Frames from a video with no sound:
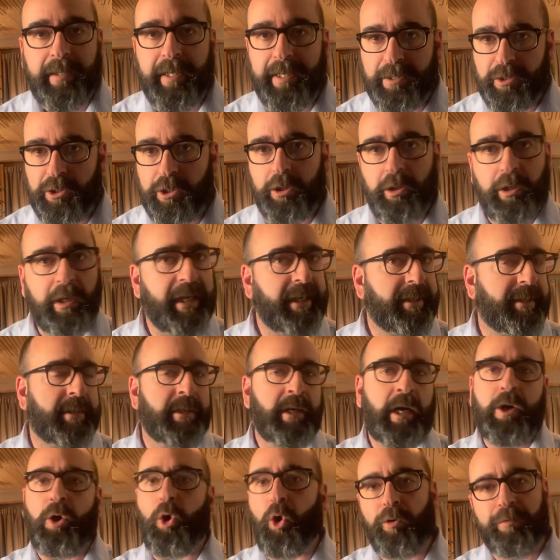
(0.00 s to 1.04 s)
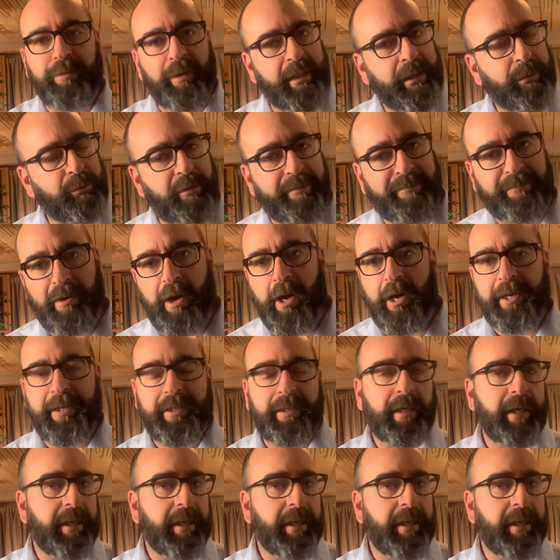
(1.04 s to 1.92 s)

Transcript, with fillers: It's good. It's not overly refined.